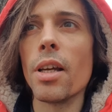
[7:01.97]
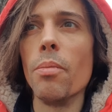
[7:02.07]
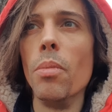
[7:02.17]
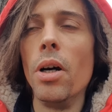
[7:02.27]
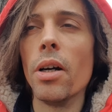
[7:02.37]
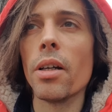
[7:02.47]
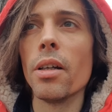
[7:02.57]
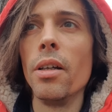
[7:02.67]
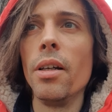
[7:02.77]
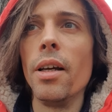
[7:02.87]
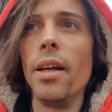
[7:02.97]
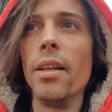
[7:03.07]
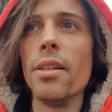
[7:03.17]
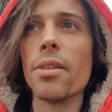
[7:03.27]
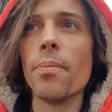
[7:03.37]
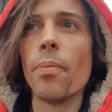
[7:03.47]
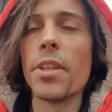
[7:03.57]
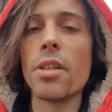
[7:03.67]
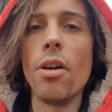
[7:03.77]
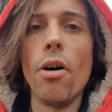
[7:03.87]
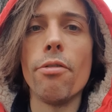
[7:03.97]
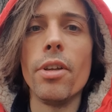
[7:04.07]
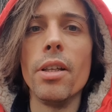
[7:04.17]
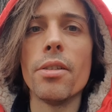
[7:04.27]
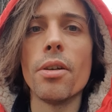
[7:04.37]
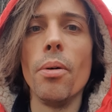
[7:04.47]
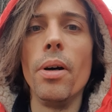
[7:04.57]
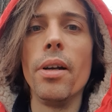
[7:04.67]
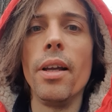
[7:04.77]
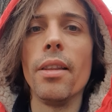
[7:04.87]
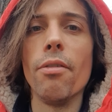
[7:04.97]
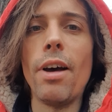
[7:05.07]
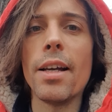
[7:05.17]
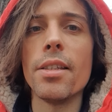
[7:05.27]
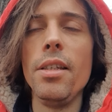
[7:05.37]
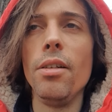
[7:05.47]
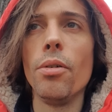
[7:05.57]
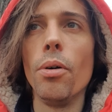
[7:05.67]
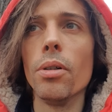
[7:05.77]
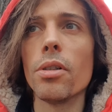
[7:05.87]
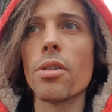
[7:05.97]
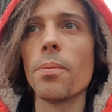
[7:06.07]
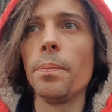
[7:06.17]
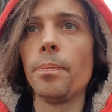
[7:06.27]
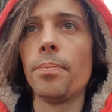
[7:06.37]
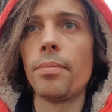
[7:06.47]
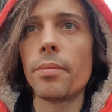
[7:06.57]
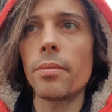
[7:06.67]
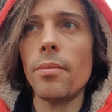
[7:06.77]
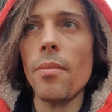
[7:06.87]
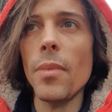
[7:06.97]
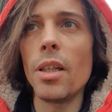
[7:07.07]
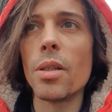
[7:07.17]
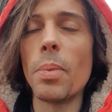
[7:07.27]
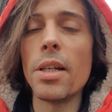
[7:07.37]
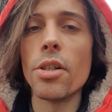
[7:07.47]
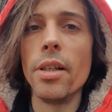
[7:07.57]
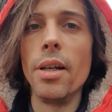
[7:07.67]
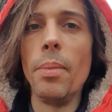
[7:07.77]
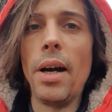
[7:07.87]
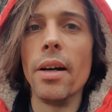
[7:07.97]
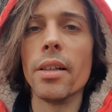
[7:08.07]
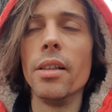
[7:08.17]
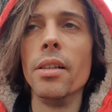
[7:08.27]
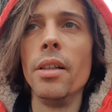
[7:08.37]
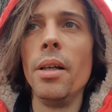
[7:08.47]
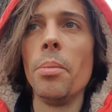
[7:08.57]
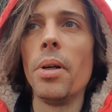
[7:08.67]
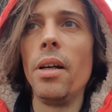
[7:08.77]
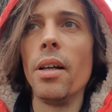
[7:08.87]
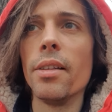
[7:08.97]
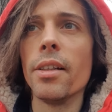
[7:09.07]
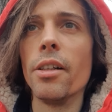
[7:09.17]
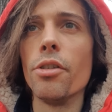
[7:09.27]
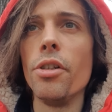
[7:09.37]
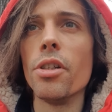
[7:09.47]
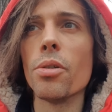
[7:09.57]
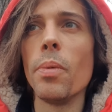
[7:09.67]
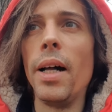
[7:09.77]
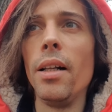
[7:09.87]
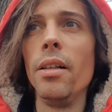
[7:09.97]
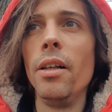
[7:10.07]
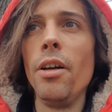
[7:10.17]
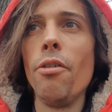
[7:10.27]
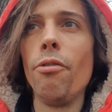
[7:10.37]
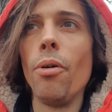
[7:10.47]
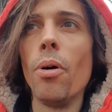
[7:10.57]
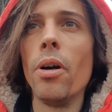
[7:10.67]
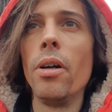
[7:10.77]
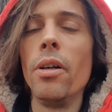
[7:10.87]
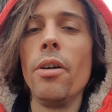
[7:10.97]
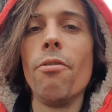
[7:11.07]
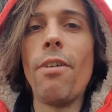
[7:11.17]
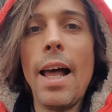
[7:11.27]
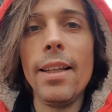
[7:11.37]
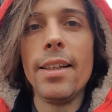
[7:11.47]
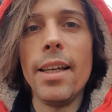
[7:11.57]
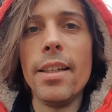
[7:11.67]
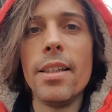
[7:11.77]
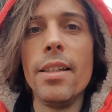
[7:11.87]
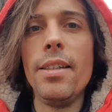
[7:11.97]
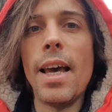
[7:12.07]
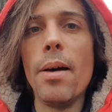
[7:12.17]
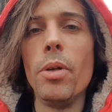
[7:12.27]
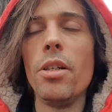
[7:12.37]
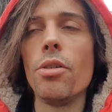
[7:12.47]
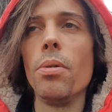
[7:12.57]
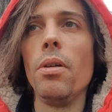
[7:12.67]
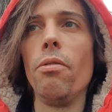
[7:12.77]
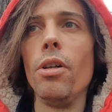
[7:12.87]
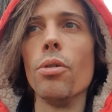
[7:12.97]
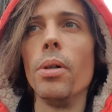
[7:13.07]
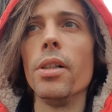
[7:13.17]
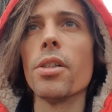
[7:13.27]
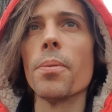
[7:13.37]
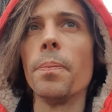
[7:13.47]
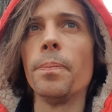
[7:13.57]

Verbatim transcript: like Merck and Sanofi and so on, in the vaccine courts, especially in America, but in other countries as well, for validated damage to individuals